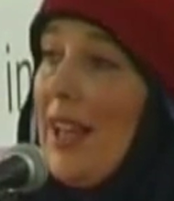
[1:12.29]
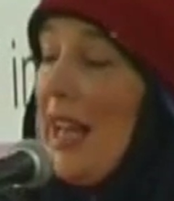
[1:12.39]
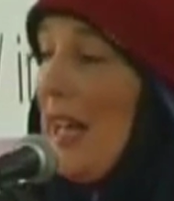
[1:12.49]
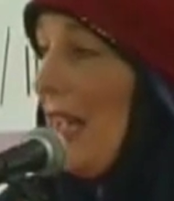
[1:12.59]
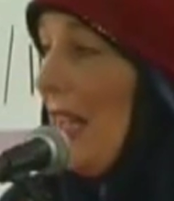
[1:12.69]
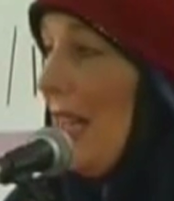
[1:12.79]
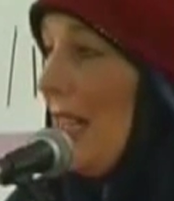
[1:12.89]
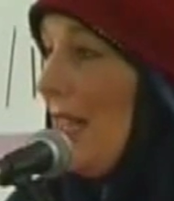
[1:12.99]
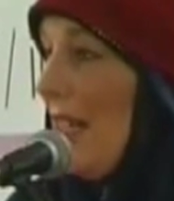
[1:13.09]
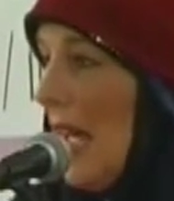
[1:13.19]
I
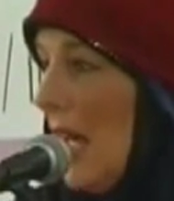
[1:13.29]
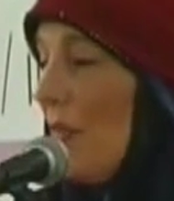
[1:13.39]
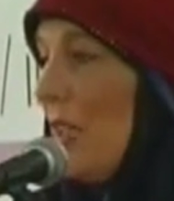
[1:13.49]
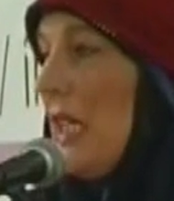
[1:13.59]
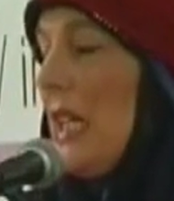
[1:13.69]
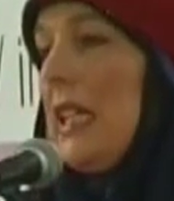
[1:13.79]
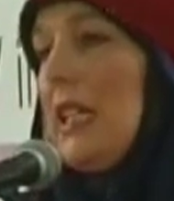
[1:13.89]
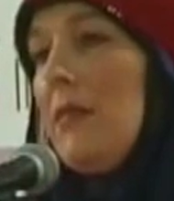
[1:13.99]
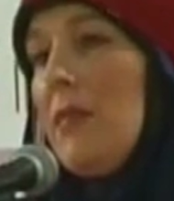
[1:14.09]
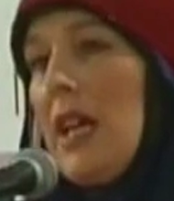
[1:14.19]
haven't
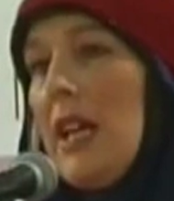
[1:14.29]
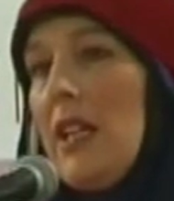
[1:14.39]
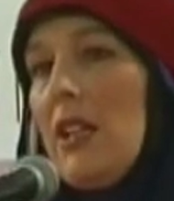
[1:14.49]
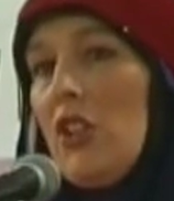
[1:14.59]
taken my